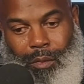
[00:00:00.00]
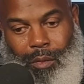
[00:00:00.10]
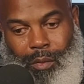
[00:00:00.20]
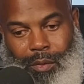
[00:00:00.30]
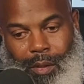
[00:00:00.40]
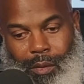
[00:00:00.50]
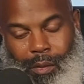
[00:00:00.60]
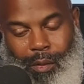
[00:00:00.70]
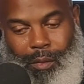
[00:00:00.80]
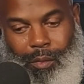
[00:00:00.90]
you
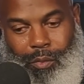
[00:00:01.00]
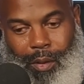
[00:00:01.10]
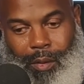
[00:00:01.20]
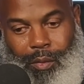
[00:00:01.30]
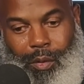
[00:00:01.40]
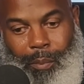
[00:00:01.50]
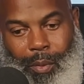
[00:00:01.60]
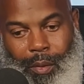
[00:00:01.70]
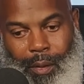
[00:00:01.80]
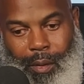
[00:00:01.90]
said trying to do
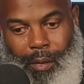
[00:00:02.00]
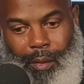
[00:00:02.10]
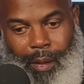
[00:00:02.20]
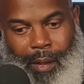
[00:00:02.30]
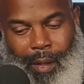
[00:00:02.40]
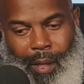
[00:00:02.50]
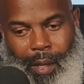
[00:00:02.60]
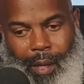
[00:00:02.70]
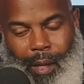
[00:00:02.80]
your book and all that.